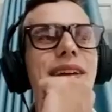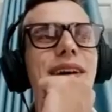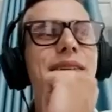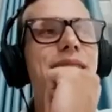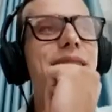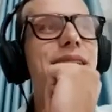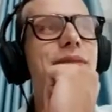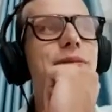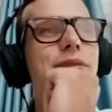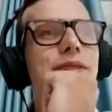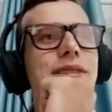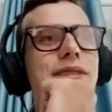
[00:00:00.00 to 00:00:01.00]
a lot like
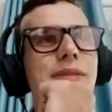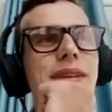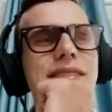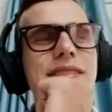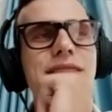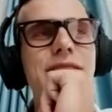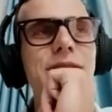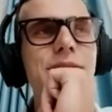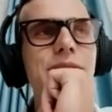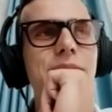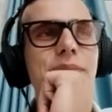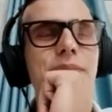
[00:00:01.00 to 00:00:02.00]
worse places to
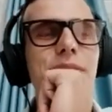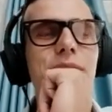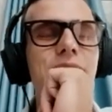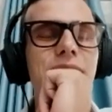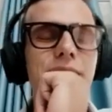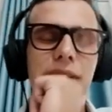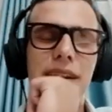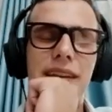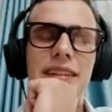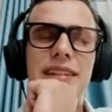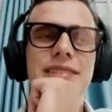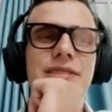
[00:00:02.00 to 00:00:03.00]
be born back
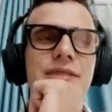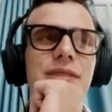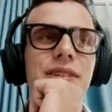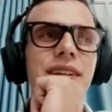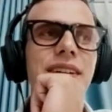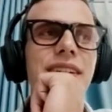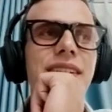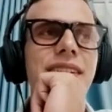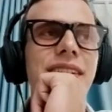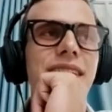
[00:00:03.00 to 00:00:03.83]
in history, and